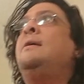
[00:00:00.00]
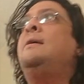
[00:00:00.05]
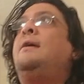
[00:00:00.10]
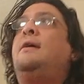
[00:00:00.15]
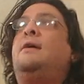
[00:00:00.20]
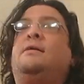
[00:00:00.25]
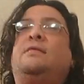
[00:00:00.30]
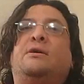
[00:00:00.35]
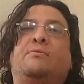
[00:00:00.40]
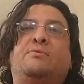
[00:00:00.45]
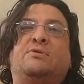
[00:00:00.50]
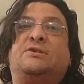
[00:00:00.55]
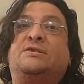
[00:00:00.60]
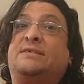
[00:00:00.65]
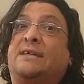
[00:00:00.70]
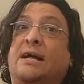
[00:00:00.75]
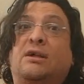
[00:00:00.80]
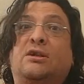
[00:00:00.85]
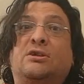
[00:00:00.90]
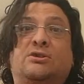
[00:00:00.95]
And they were
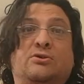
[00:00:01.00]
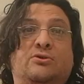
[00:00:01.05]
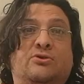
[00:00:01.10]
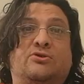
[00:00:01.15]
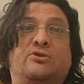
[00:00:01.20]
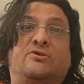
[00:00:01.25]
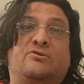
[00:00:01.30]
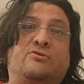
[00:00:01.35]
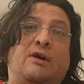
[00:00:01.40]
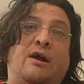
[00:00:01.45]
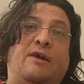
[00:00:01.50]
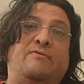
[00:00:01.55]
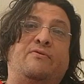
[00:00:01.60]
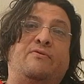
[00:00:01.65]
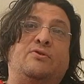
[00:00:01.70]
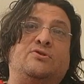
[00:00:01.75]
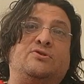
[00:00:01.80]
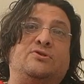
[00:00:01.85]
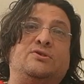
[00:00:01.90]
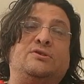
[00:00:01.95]
skeletal Strife
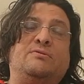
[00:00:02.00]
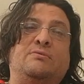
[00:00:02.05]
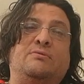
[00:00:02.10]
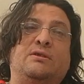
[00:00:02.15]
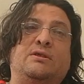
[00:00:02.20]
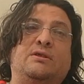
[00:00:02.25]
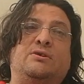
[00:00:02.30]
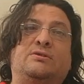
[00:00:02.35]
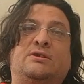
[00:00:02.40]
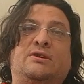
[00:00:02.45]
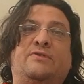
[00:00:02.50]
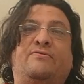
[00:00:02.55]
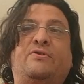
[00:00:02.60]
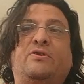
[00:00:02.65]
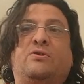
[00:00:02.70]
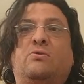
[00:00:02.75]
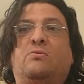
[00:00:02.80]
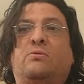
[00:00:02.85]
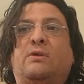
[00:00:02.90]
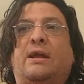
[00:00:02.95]
holsters. They were a little
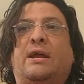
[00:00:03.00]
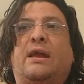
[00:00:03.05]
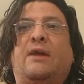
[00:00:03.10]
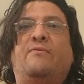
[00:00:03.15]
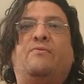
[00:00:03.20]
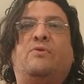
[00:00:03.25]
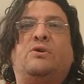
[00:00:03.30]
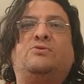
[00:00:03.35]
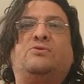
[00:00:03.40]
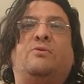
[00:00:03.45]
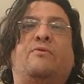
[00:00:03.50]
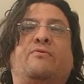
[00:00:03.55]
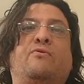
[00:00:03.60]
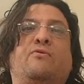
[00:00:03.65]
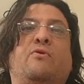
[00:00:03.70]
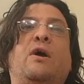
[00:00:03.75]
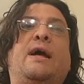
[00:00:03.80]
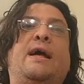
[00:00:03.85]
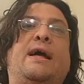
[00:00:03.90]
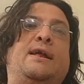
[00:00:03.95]
difficult. And I gave one to a
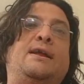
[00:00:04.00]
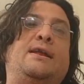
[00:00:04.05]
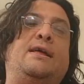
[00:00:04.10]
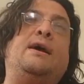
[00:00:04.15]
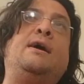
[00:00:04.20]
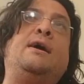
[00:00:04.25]
friend.